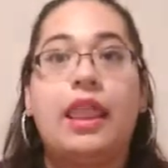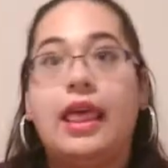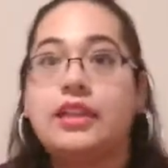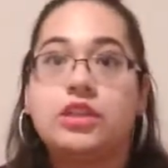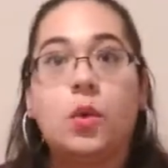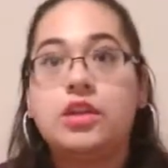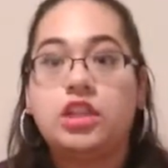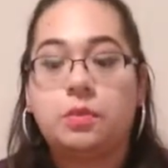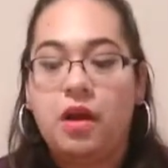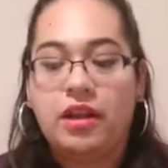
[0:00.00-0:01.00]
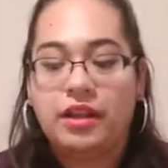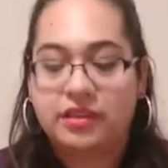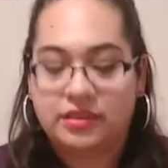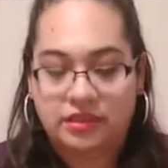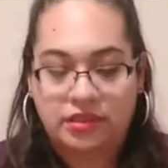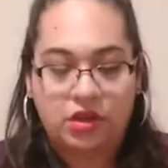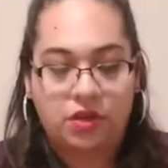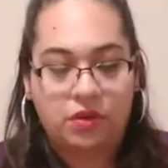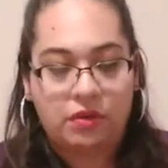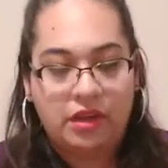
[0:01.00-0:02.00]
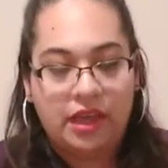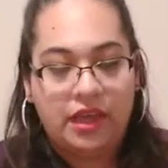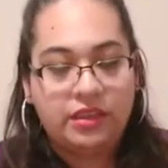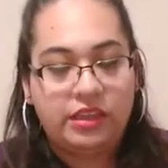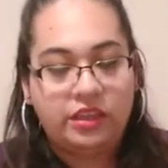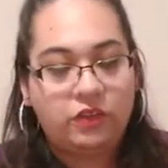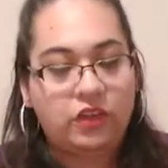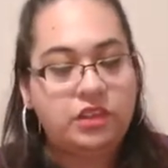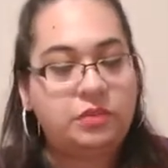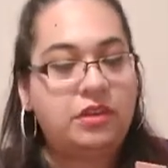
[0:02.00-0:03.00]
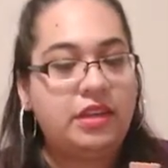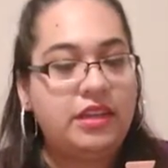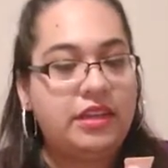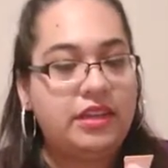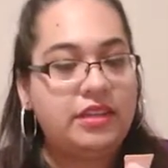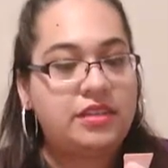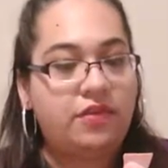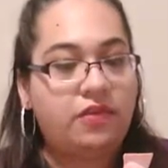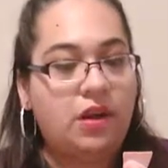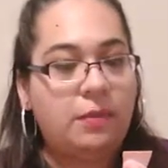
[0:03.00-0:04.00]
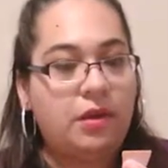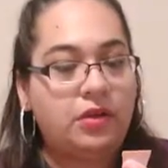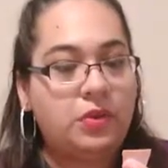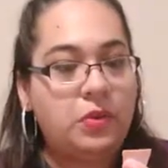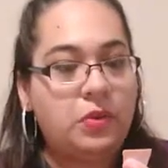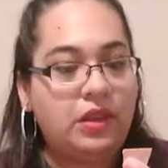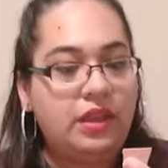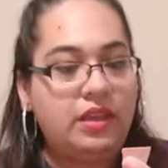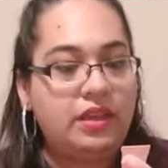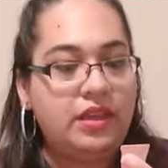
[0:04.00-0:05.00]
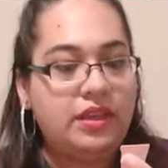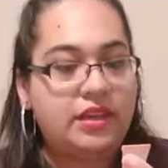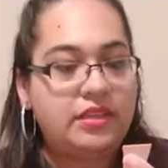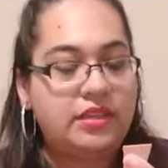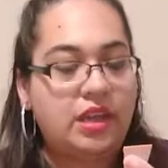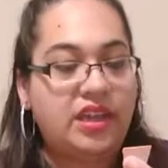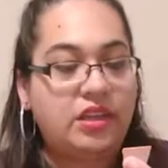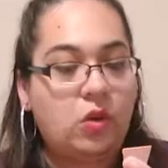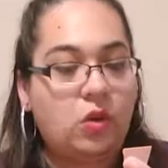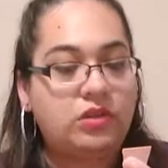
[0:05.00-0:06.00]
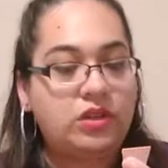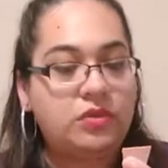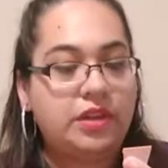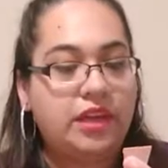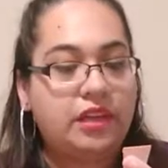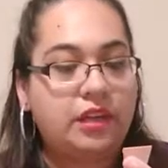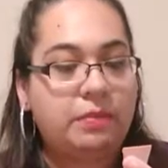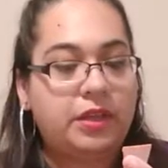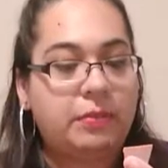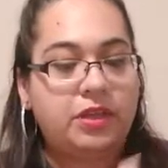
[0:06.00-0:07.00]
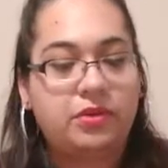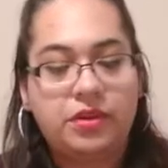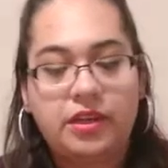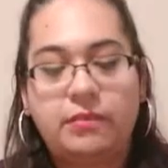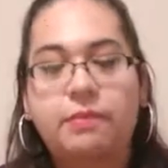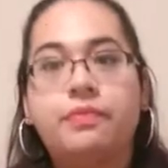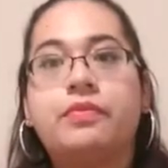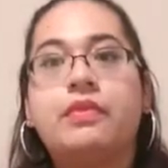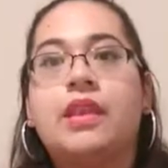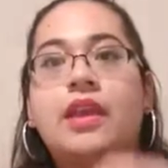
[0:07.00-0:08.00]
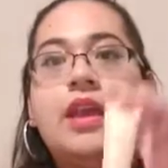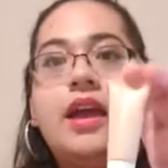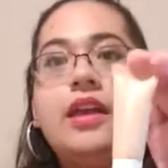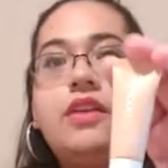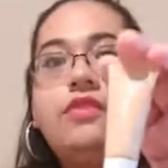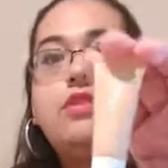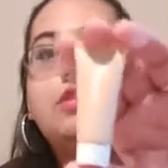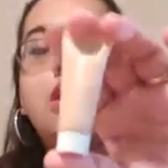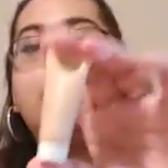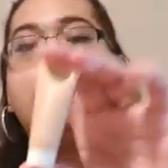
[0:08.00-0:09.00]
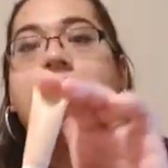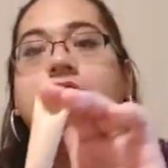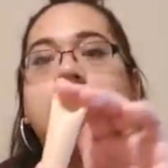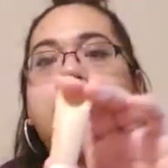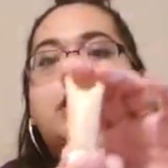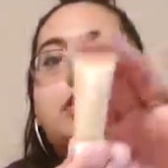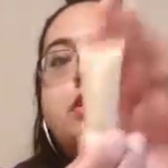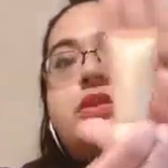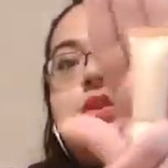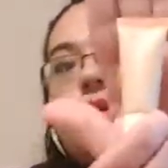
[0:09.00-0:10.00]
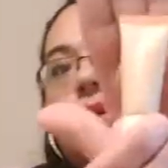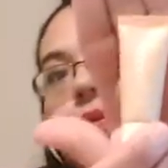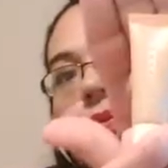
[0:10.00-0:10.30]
let's go into the products. So this first one is from Kula. It is a golden organic BB cream. And if you saw last month, you know I